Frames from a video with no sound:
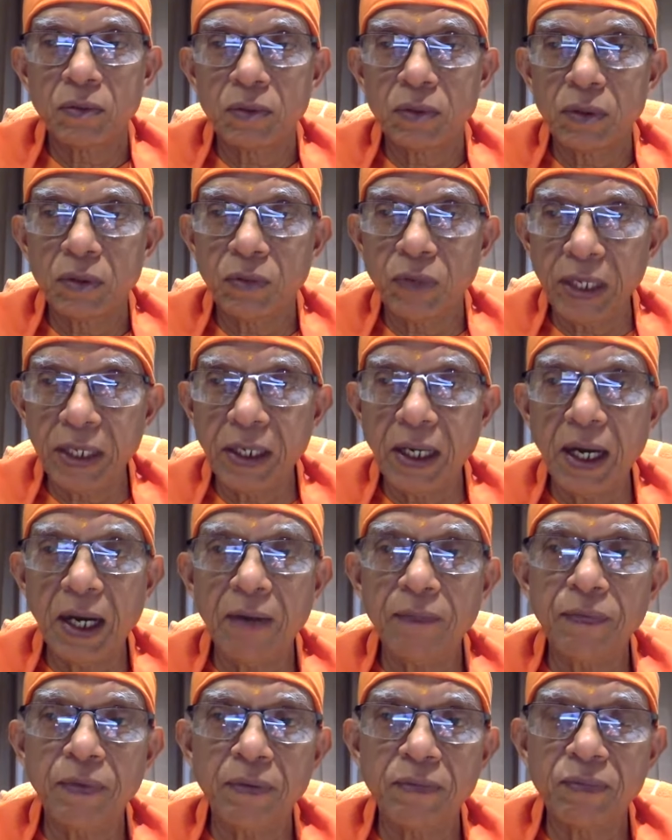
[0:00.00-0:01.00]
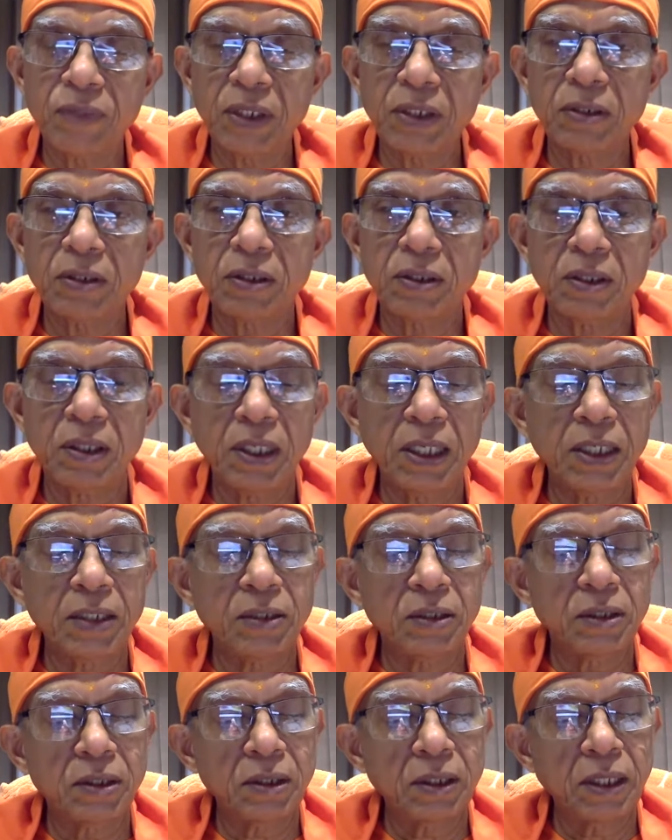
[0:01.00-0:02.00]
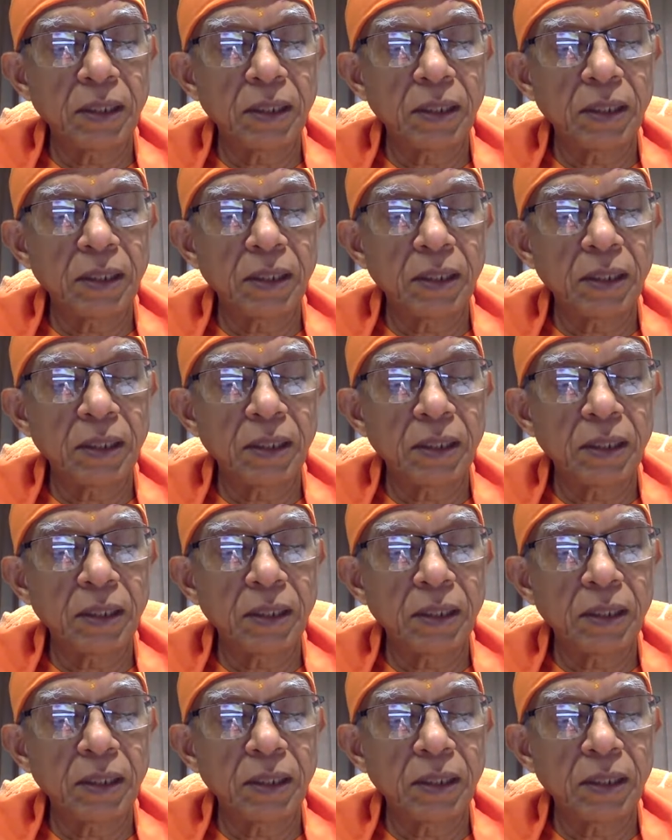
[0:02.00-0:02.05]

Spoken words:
The one half of this is